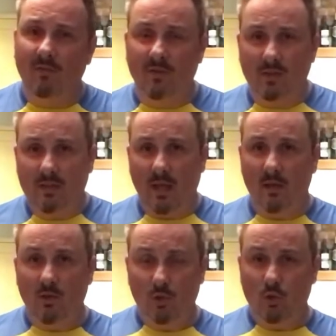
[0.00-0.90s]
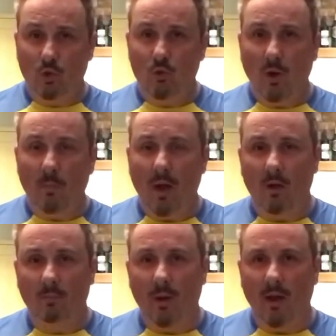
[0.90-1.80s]
to say to you
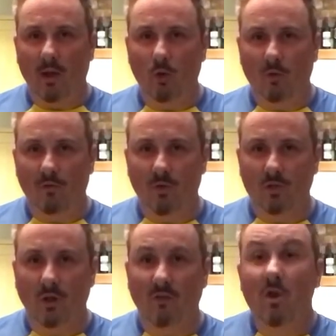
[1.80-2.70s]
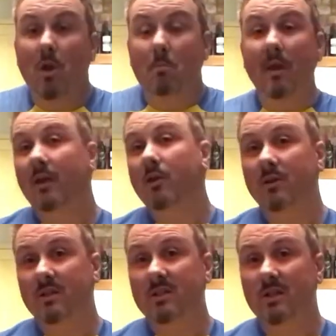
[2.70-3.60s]
about buying your first glove. Make a good
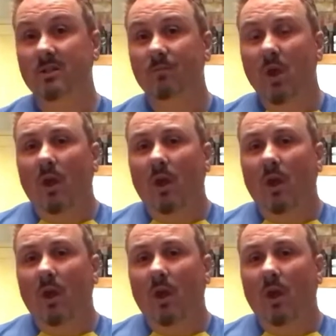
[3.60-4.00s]
decision.